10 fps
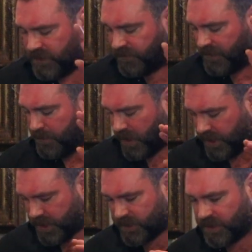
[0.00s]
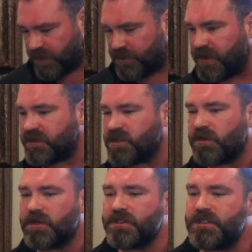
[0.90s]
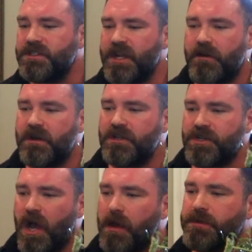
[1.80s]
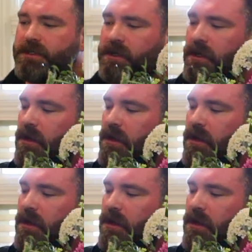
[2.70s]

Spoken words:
and flea markets and thrift stores and charity shops